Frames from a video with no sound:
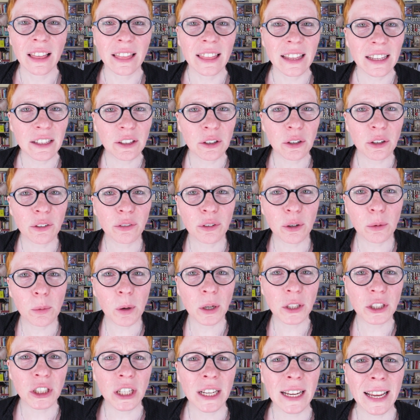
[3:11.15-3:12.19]
Thank you all for
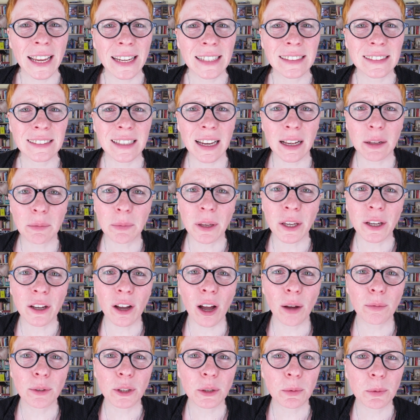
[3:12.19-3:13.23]
watching, and tell me in
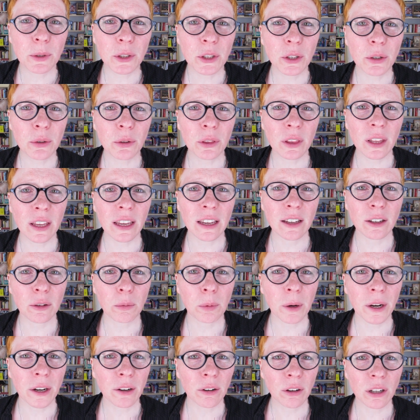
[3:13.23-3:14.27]
comments what you think,
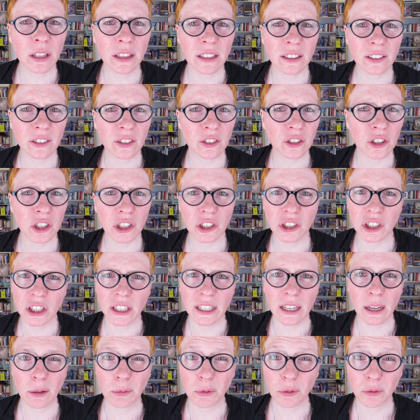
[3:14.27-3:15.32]
where all this
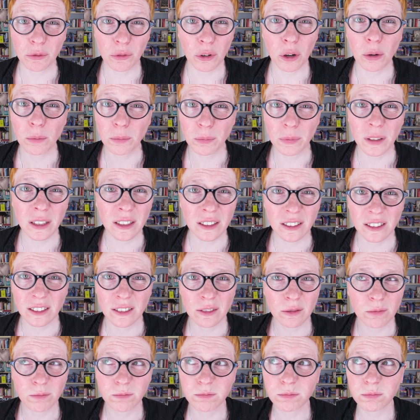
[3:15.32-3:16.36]
judging comes from, and
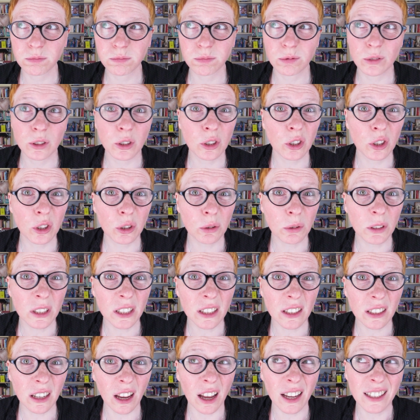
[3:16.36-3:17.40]
do you do
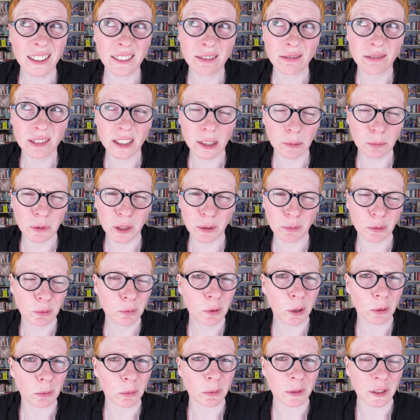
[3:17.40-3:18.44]
it? I sometimes
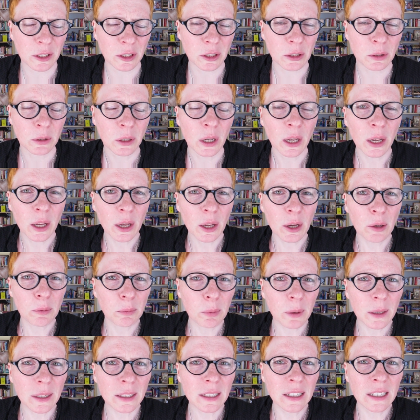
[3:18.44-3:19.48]
probably do,
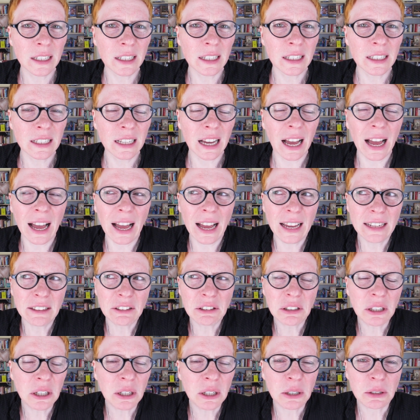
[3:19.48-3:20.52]
but I
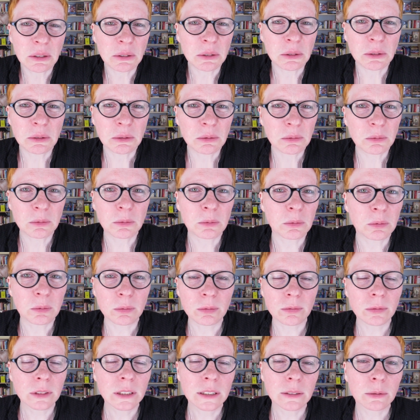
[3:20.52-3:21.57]
don't
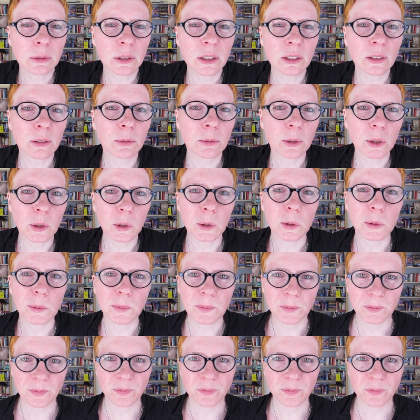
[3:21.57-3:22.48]
know.